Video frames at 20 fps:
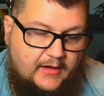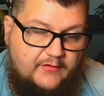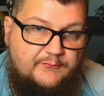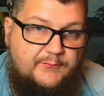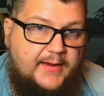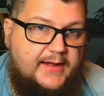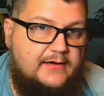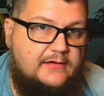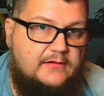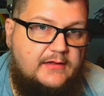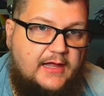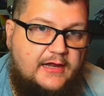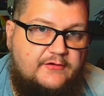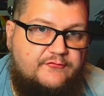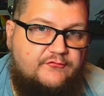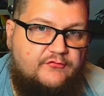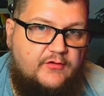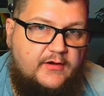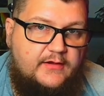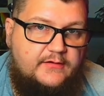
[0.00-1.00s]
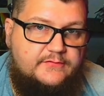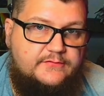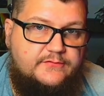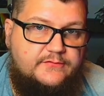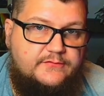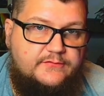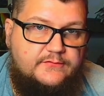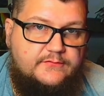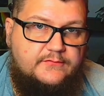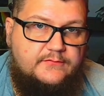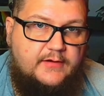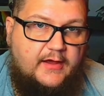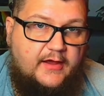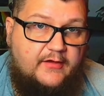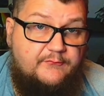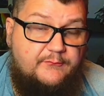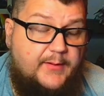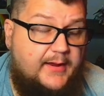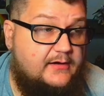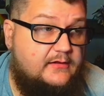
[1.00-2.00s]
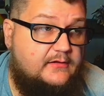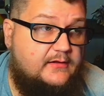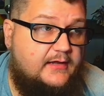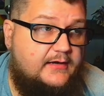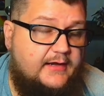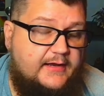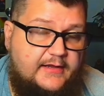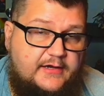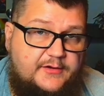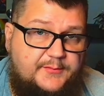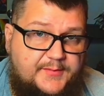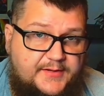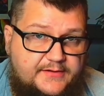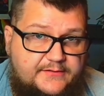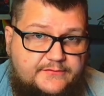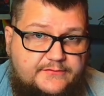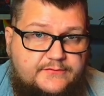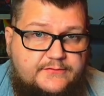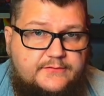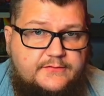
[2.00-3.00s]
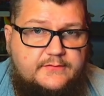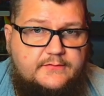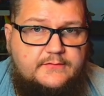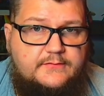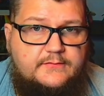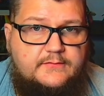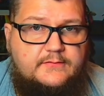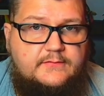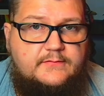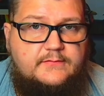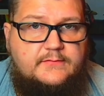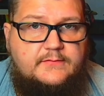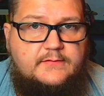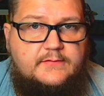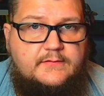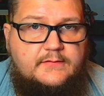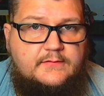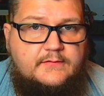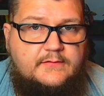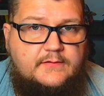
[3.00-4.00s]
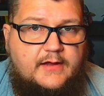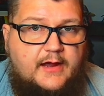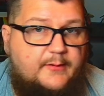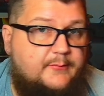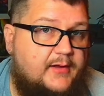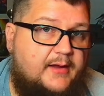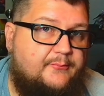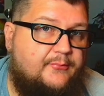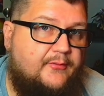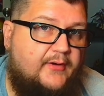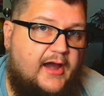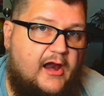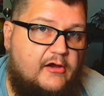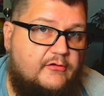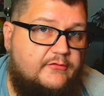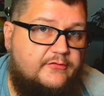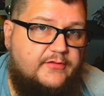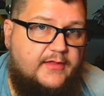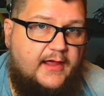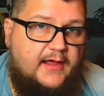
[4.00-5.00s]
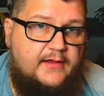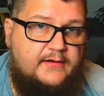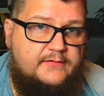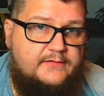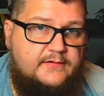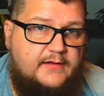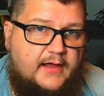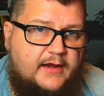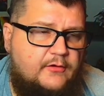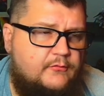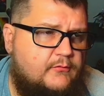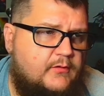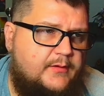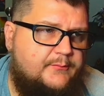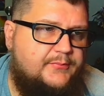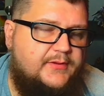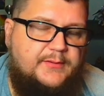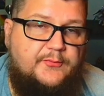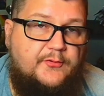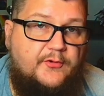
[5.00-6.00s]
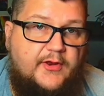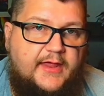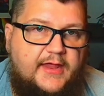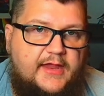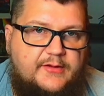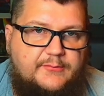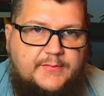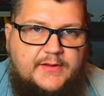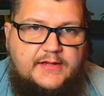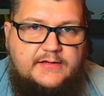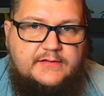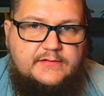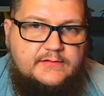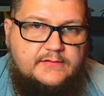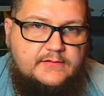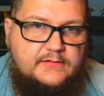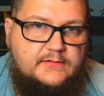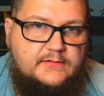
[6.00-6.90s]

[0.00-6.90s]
I've made a lot of friends. I've made a lot of enemies. I'm not proud of that. I don't want people to hate me.